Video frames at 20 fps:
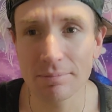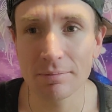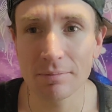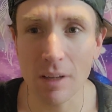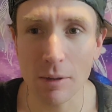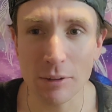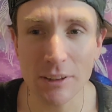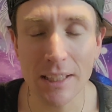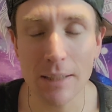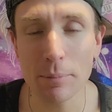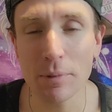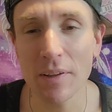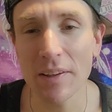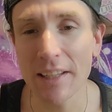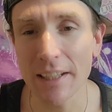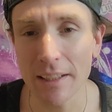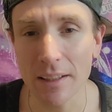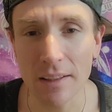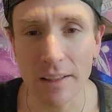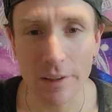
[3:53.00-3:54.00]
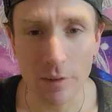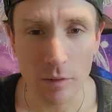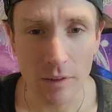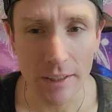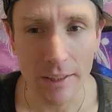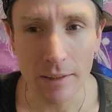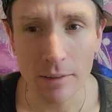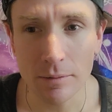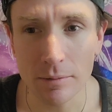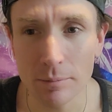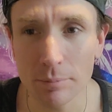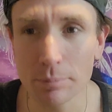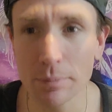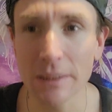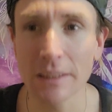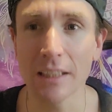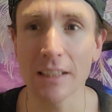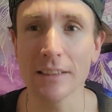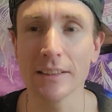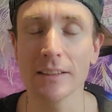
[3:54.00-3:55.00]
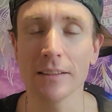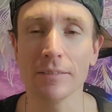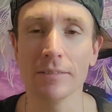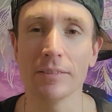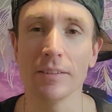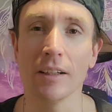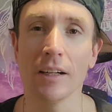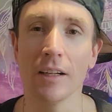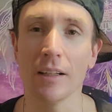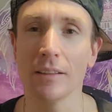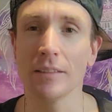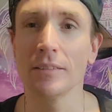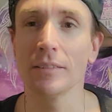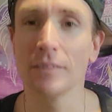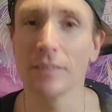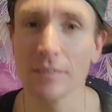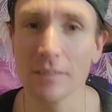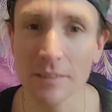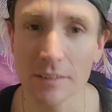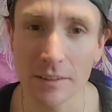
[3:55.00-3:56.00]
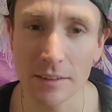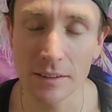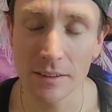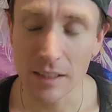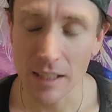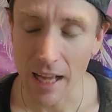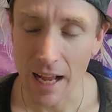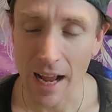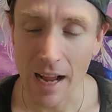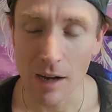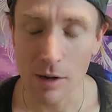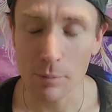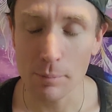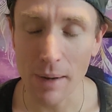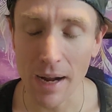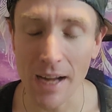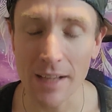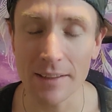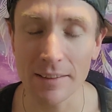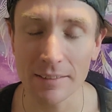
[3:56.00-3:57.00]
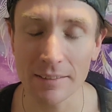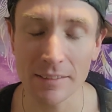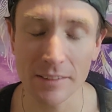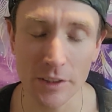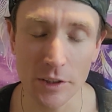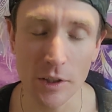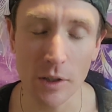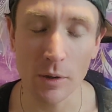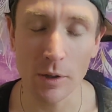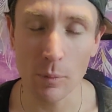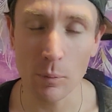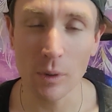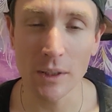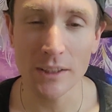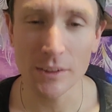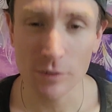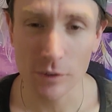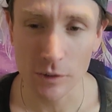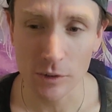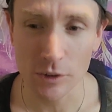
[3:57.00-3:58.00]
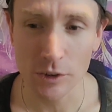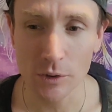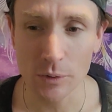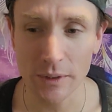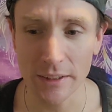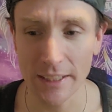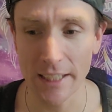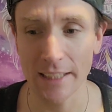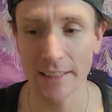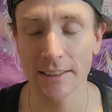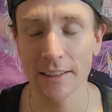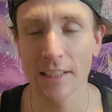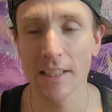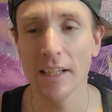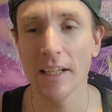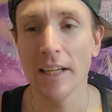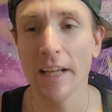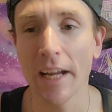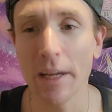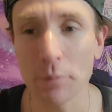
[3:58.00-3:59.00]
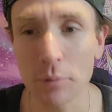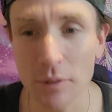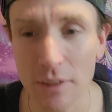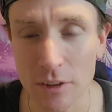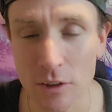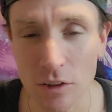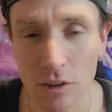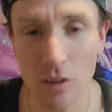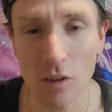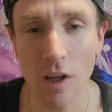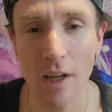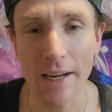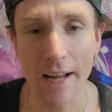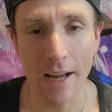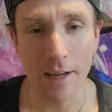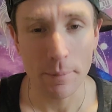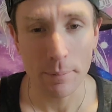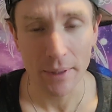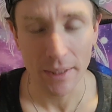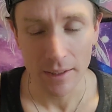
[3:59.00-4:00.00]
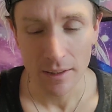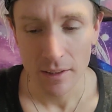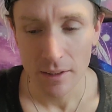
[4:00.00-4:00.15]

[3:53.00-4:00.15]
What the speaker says: wasn't able to think clearly because of how bad it was for those 3 days. It really took a lot out of me.